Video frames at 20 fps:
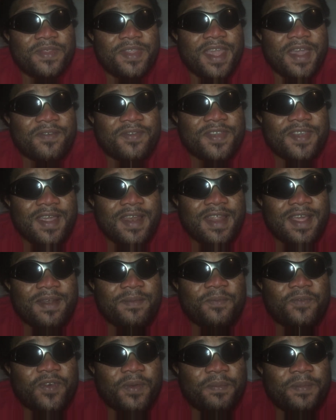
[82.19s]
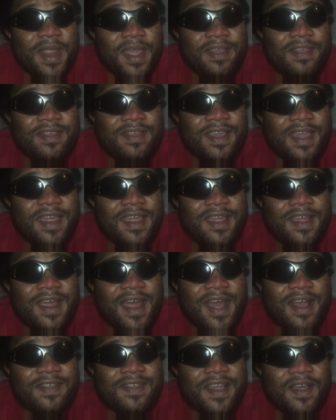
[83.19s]
they have said that from next year,
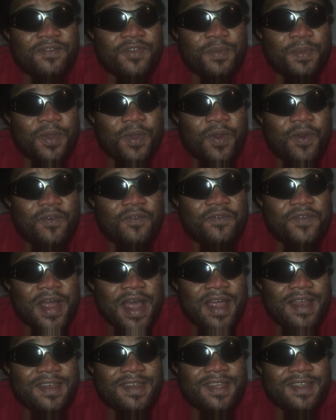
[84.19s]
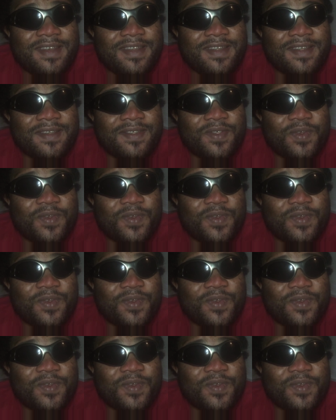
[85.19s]
cars have to be converted